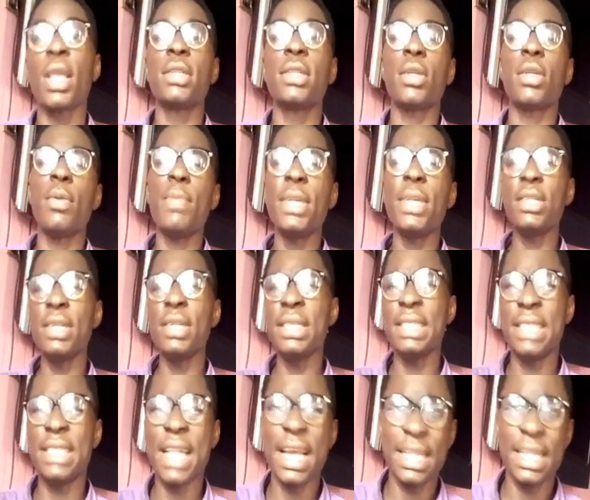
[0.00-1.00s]
Sublimation
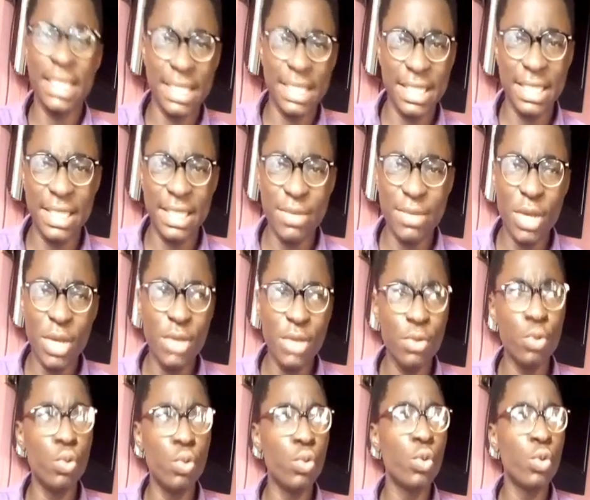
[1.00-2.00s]
is like the way
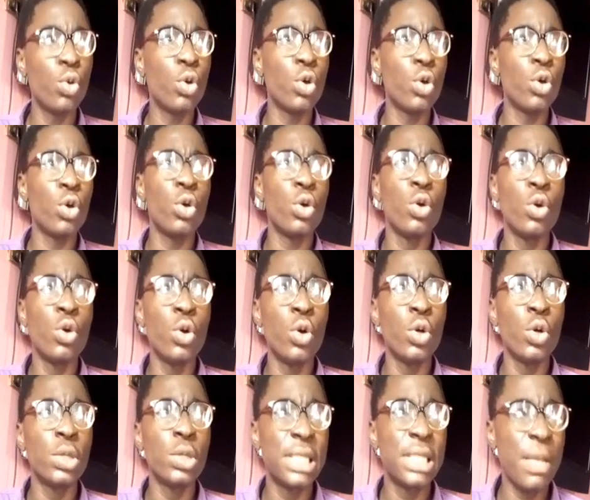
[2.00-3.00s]
you
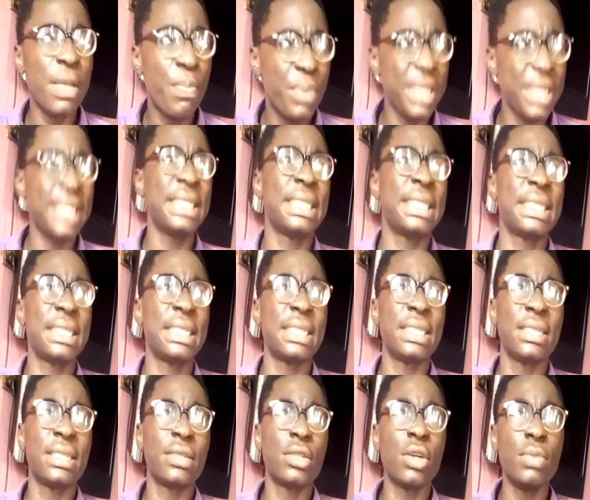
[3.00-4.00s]
separate
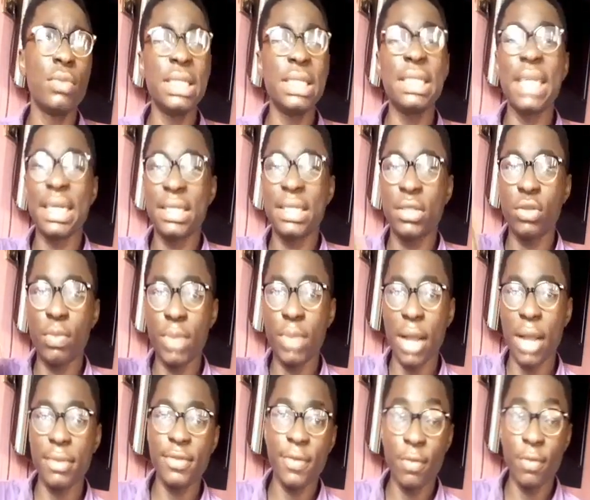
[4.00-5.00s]
something that
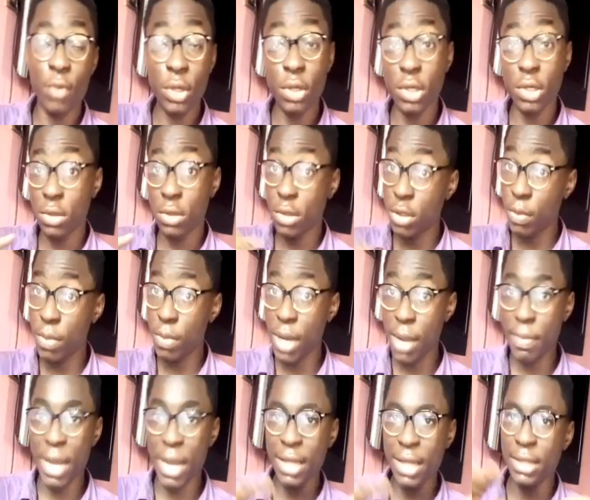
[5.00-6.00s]
sublimes from what does not
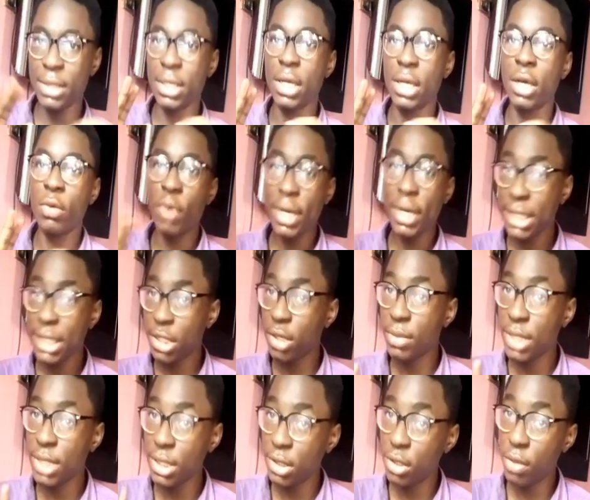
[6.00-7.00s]
sublime. And when you say
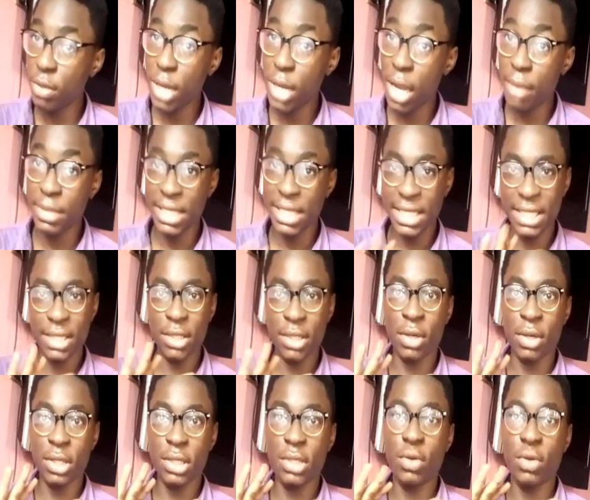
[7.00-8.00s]
something sublimes, it
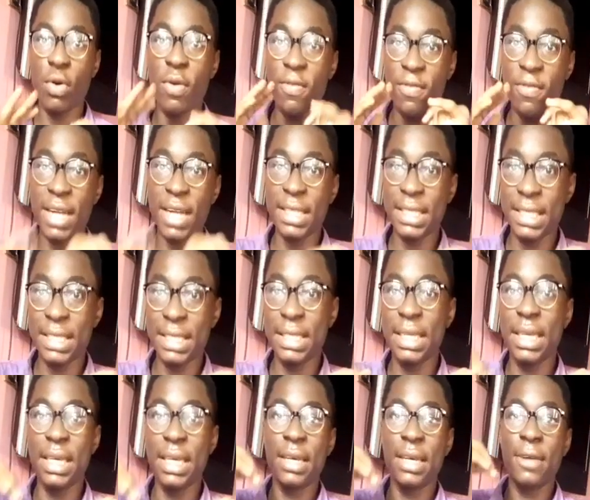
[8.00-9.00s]
just converts
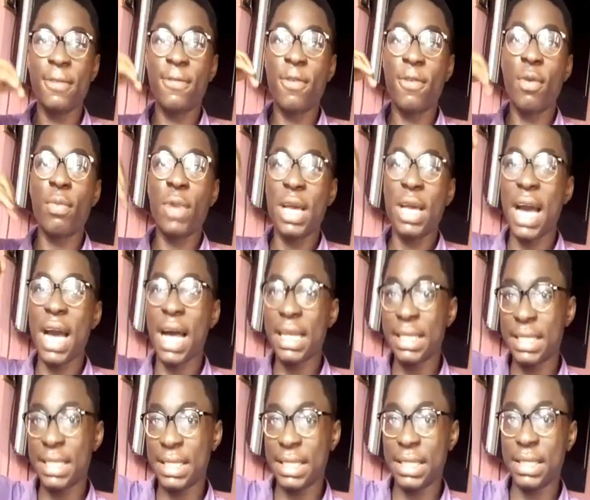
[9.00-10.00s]
from
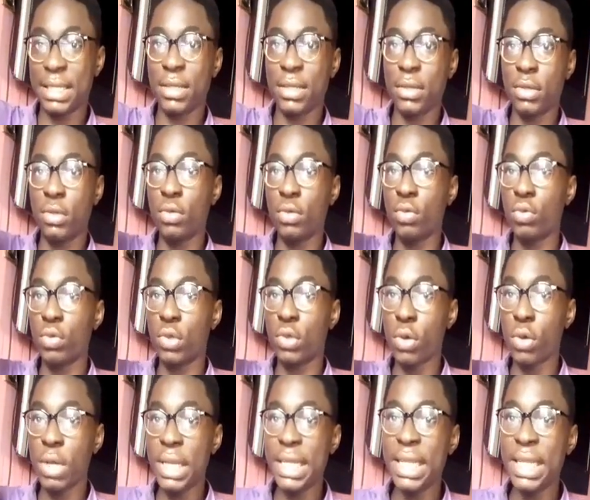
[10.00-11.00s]
gas to
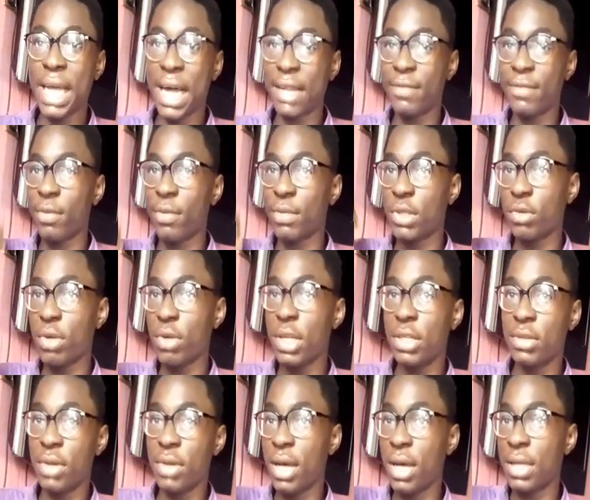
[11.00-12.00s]
solid and from solid
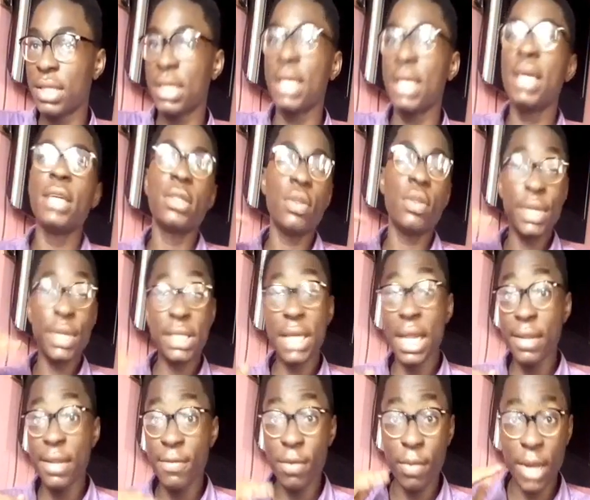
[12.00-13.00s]
to gas. So
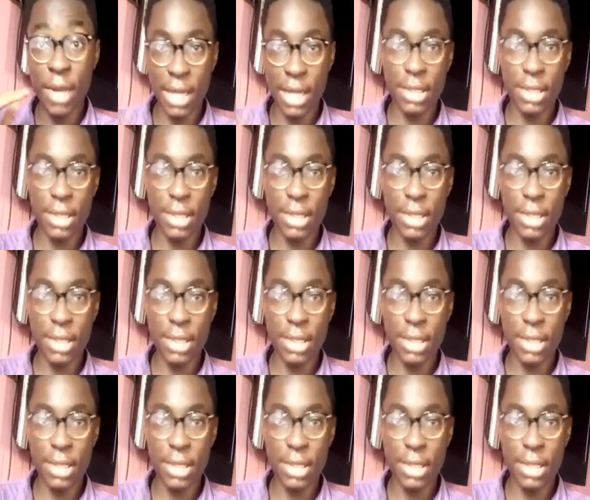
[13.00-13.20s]
basically from